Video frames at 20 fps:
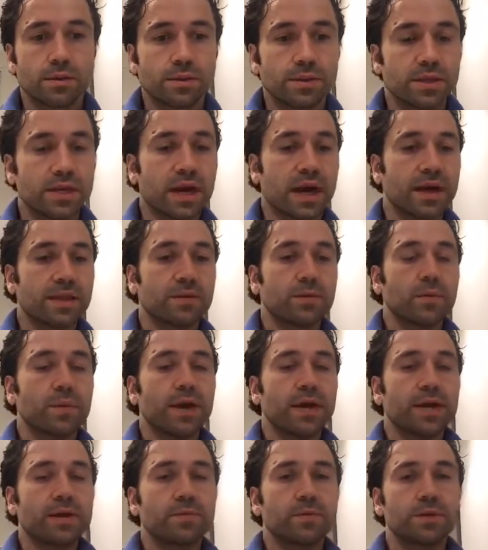The other
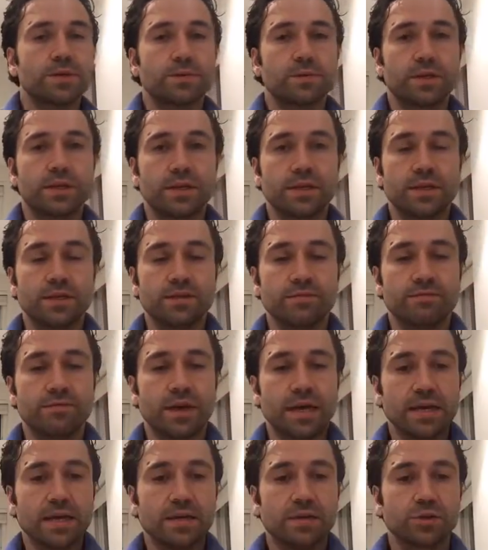way in which we can
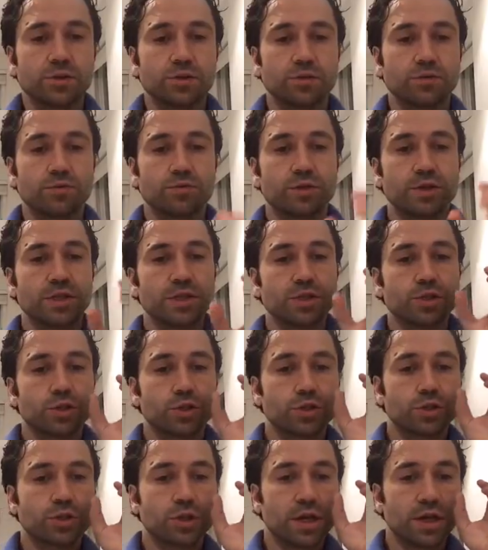innovate is to really
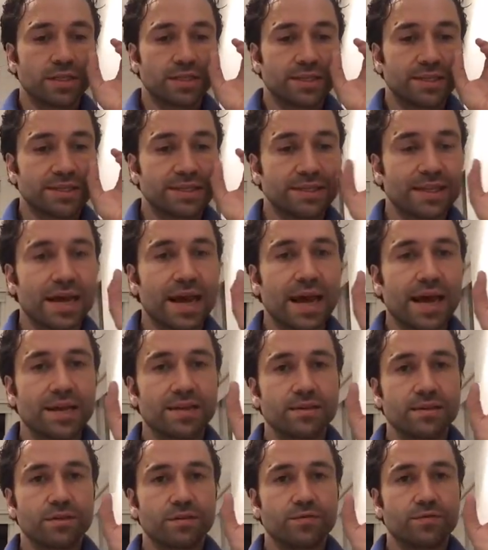understand
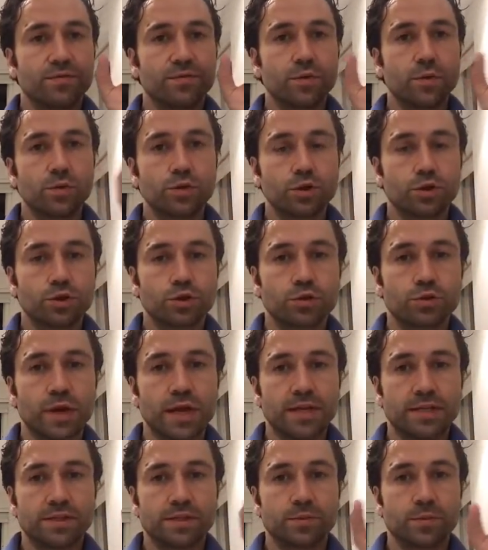the future
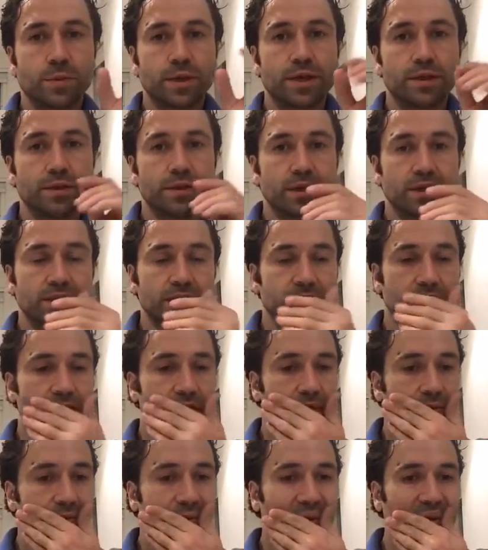trends, where things are
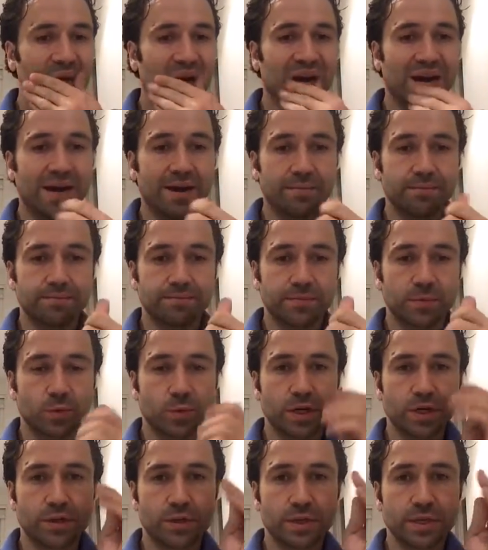um,
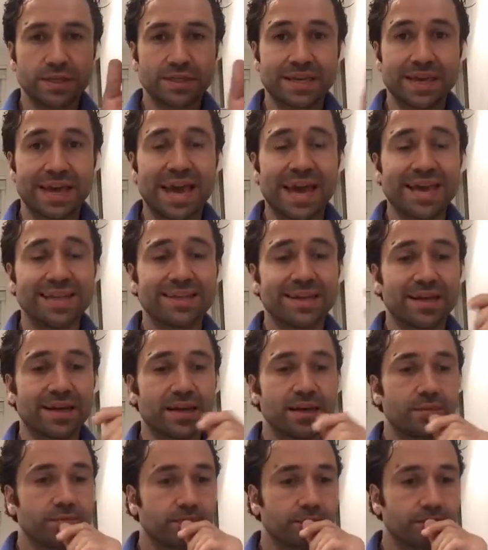where things are heading.
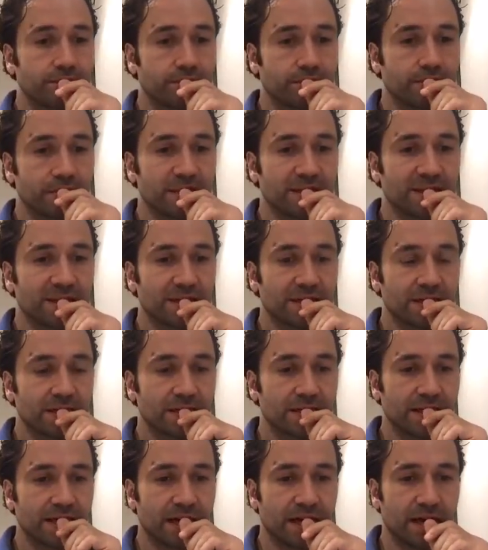
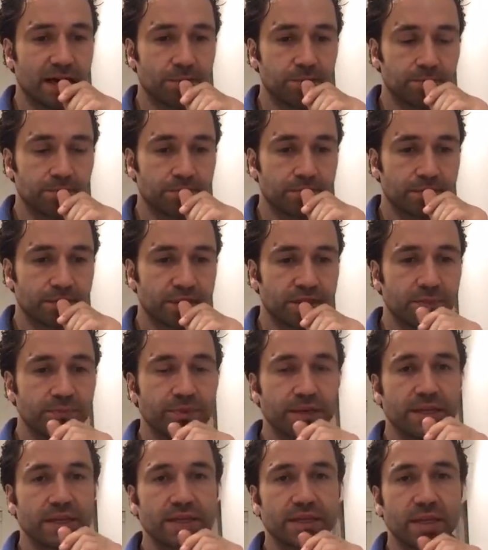Um,
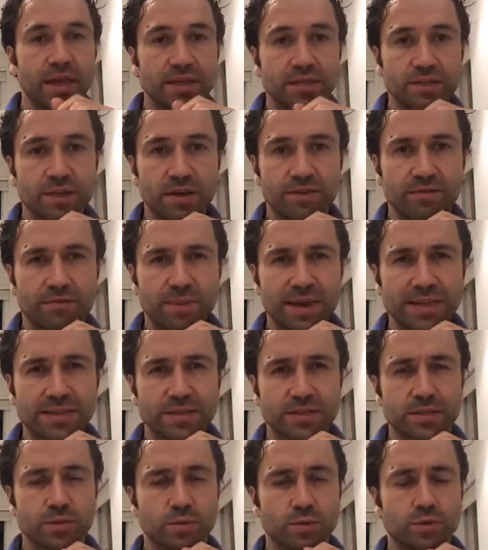typically, like Jeff
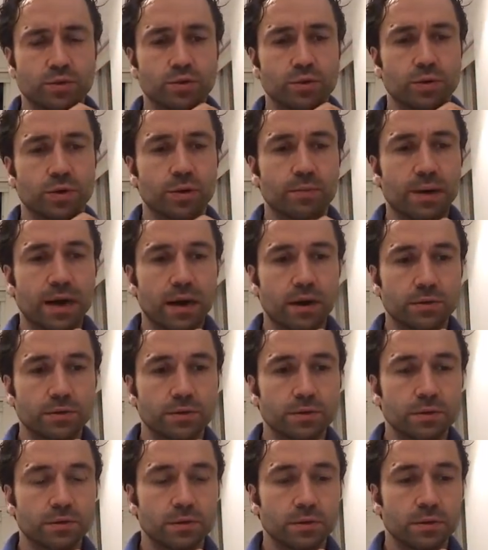Bezos would talk about,